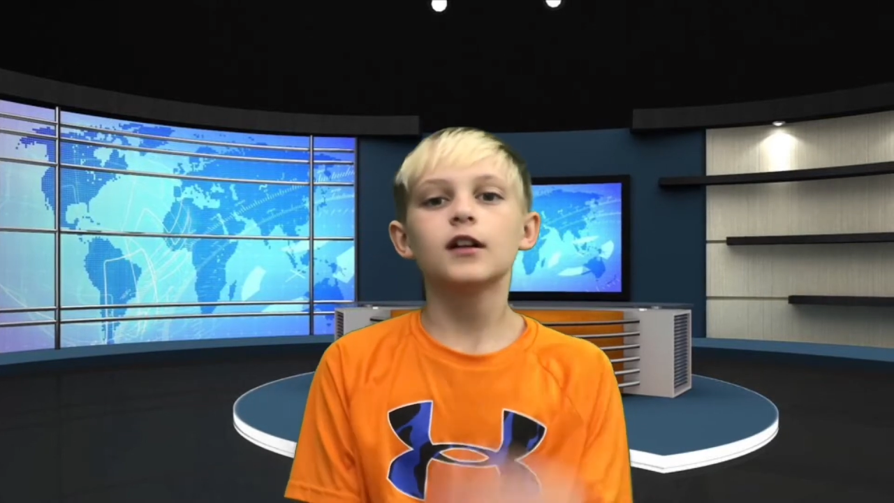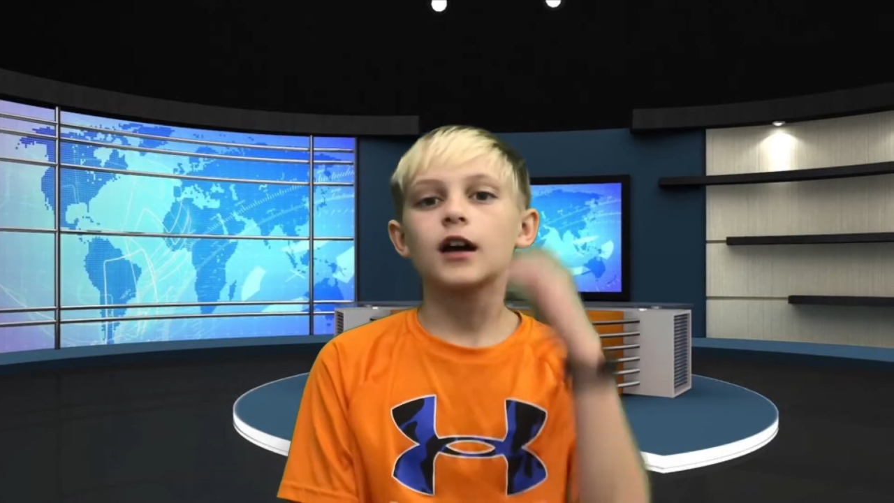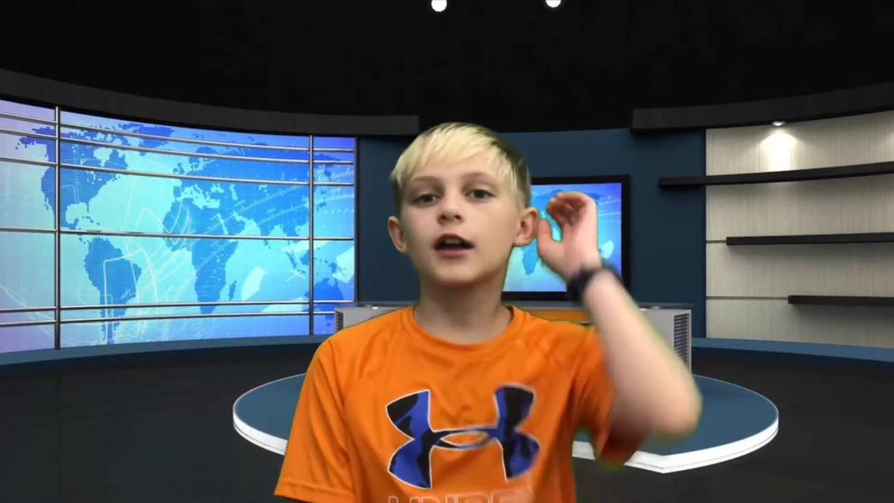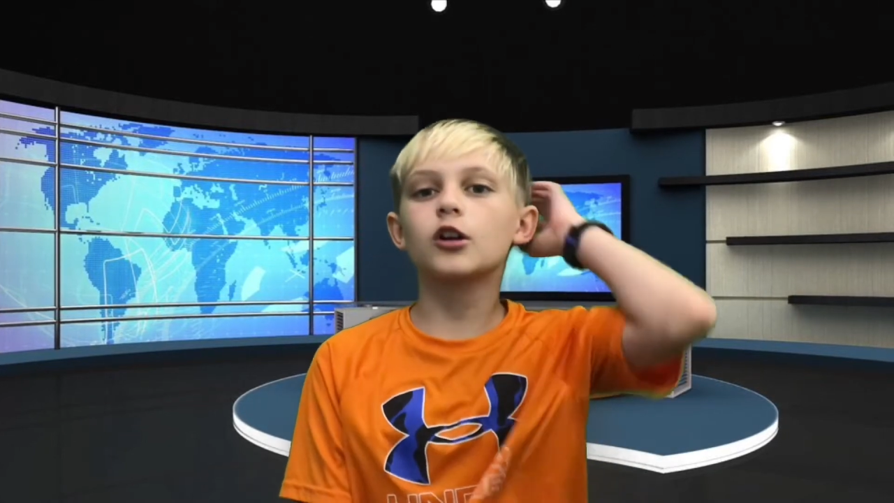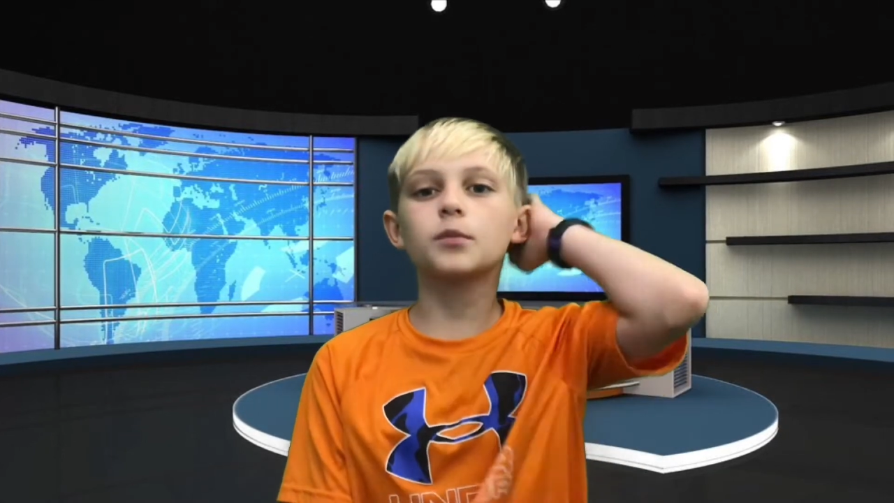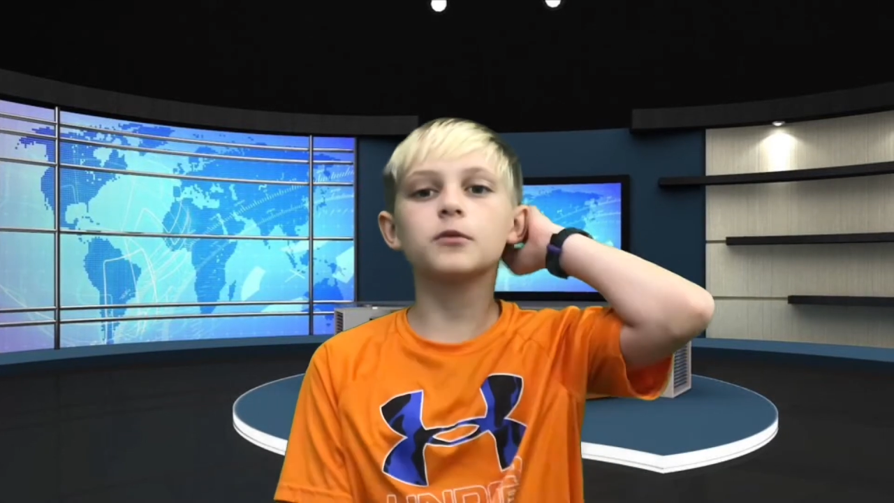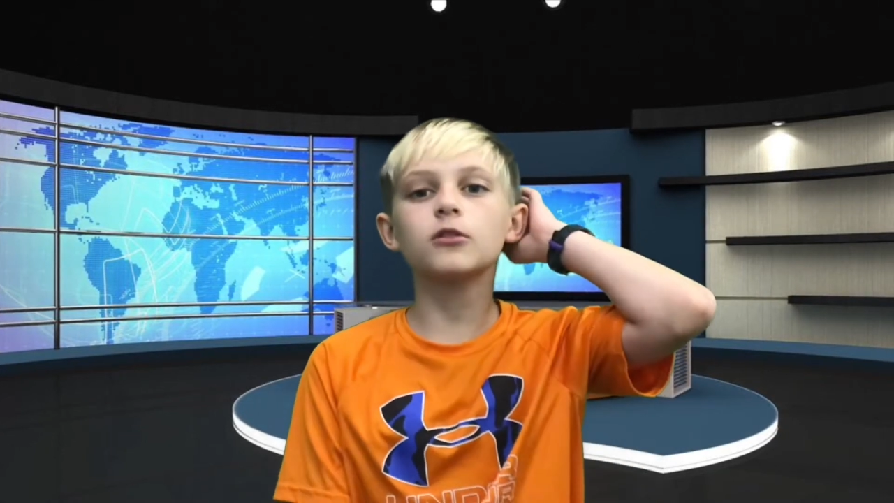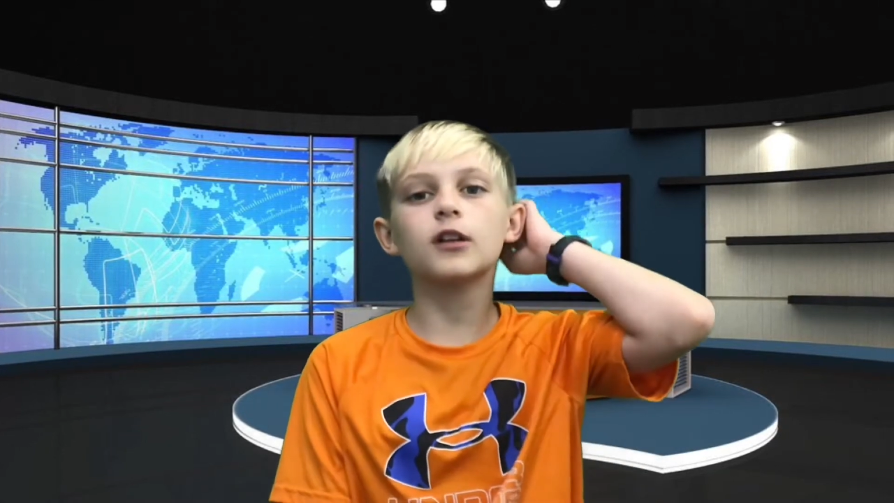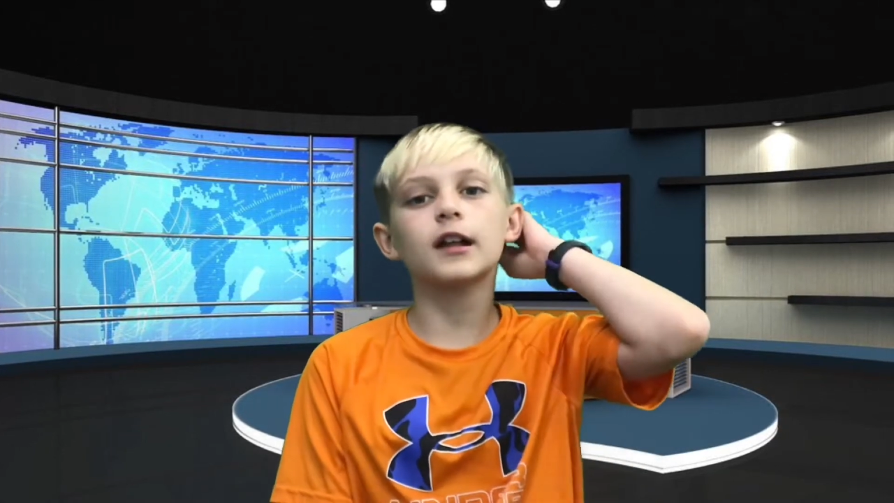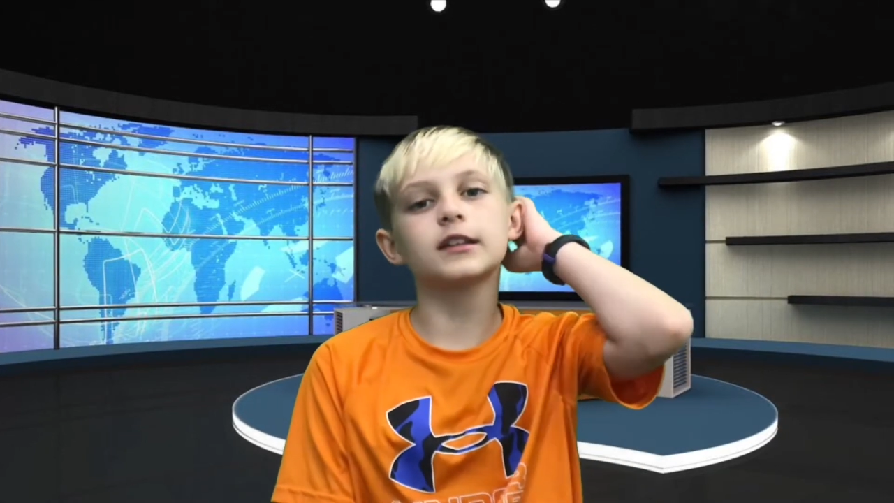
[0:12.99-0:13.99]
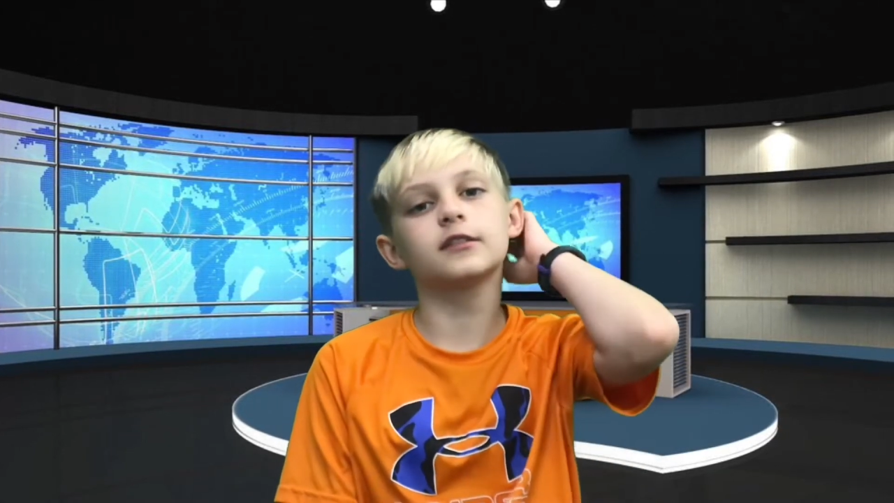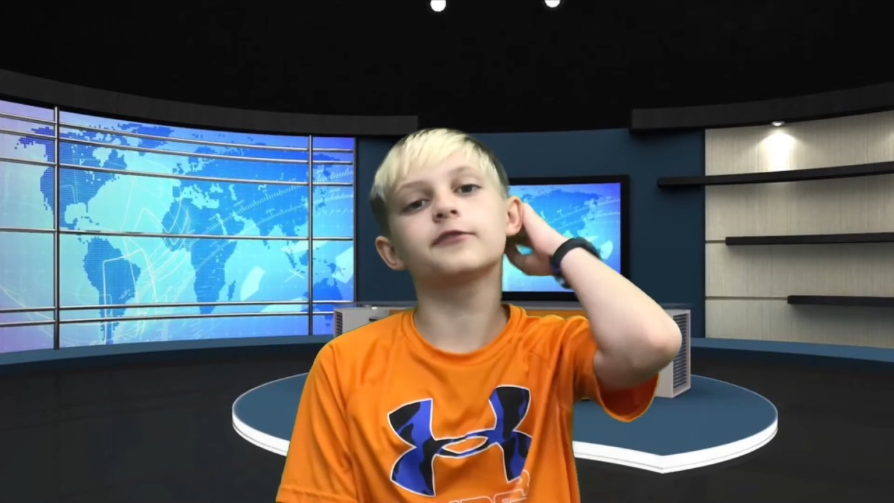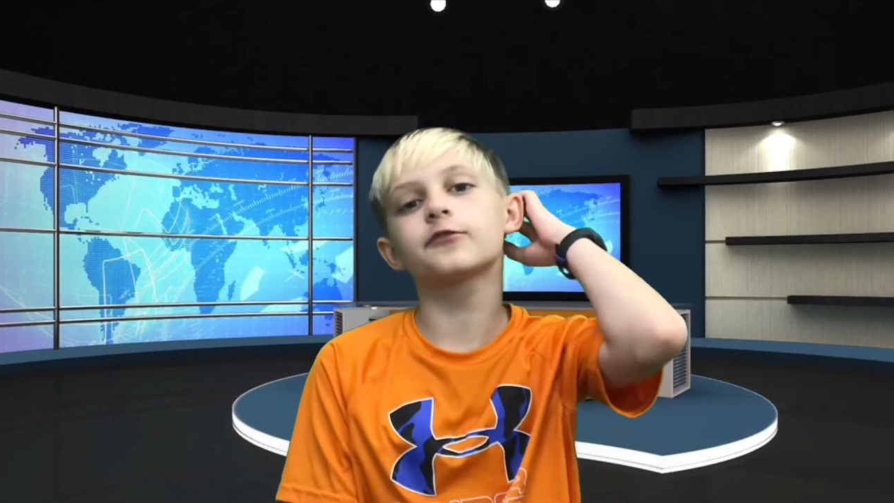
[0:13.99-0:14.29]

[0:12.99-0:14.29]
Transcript: I hope you're ready